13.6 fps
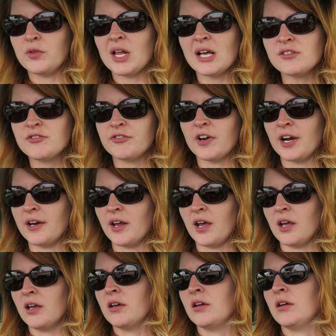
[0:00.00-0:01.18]
So last
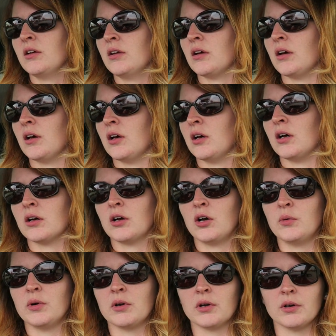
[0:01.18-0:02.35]
Friday, uh, a
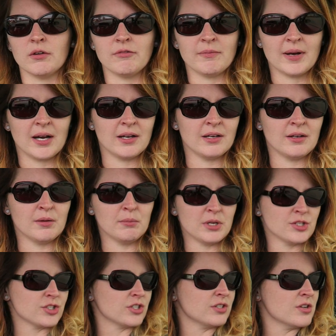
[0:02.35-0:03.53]
coworker of mine
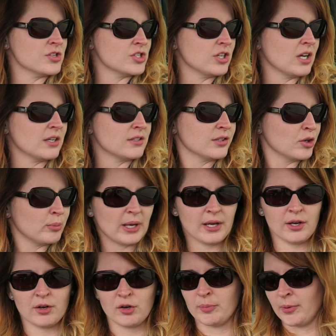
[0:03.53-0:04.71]
mentioned that she had to go
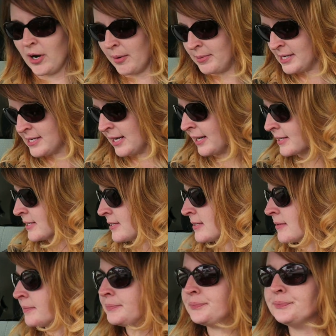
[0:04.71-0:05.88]
pay her property taxes.